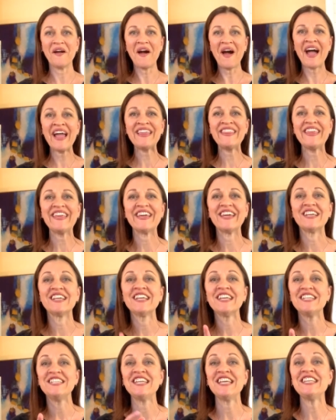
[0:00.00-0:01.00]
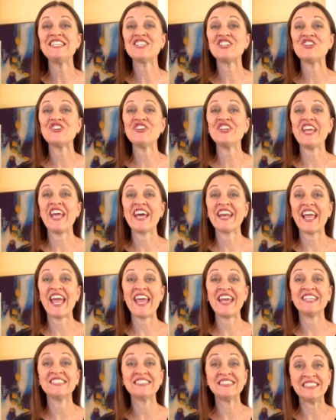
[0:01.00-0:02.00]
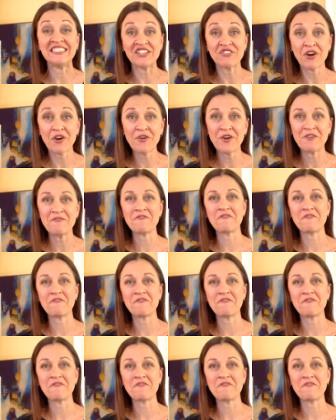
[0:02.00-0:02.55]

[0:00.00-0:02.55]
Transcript: Hi there! Need to learn how to add a zero